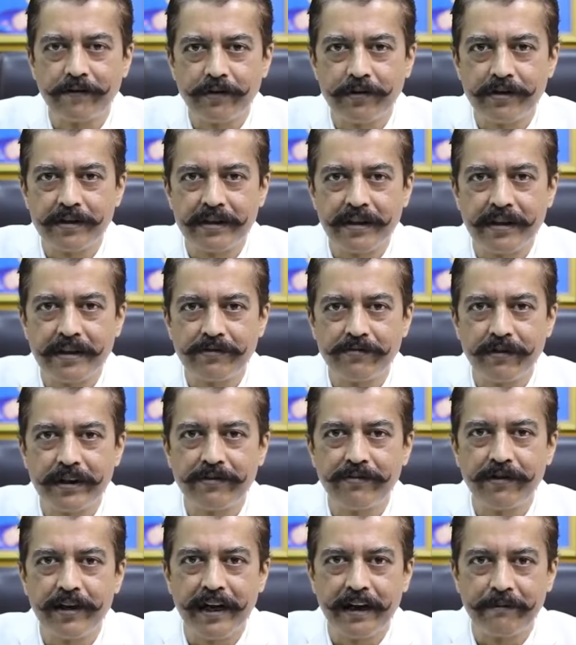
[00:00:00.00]
of those things,
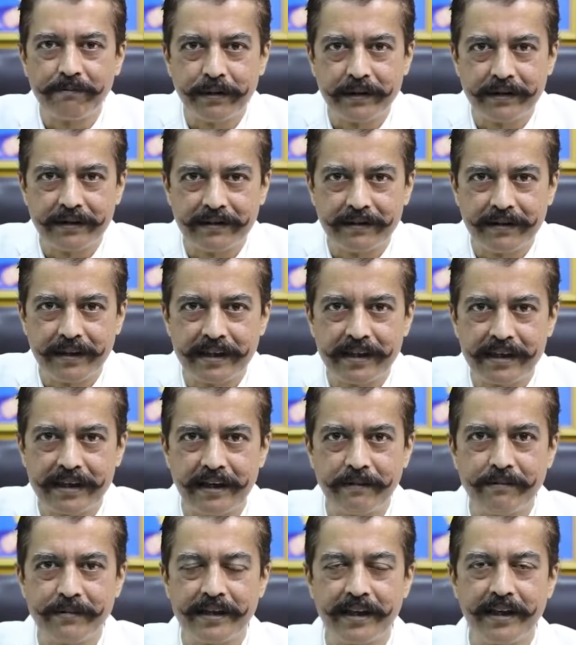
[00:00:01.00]
what will happen? The
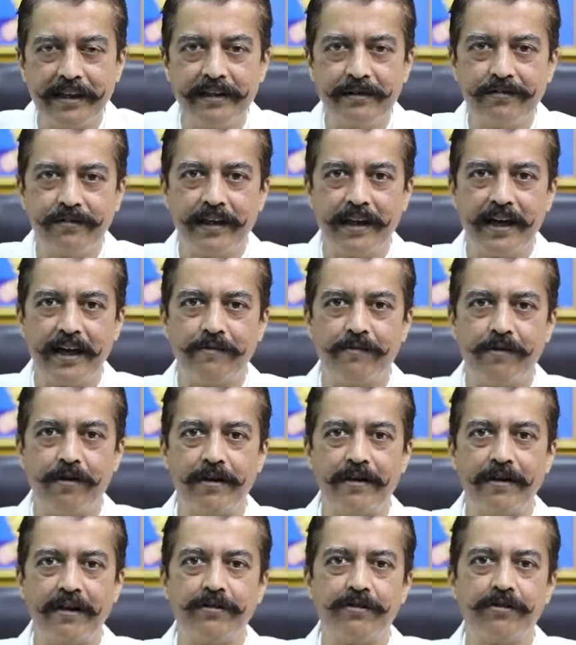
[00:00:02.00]
stem cells will have
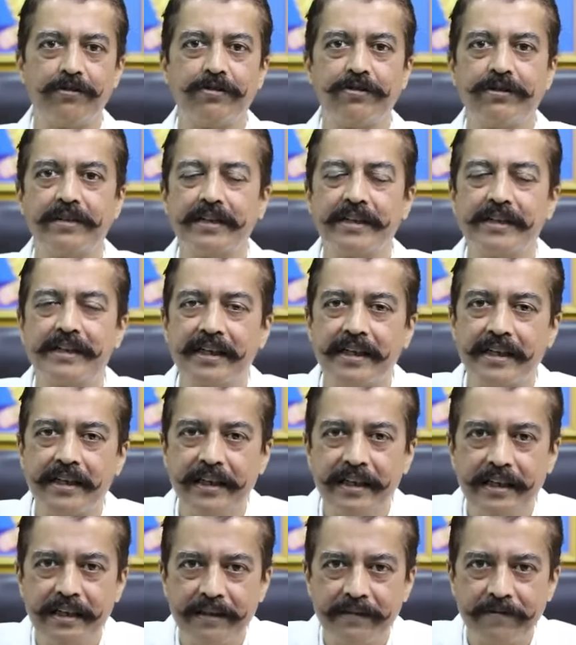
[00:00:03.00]
all the nutrients they
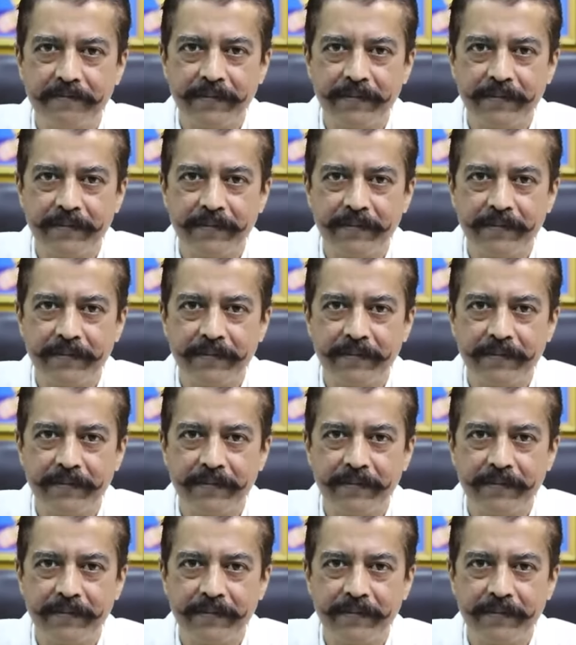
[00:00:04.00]
need.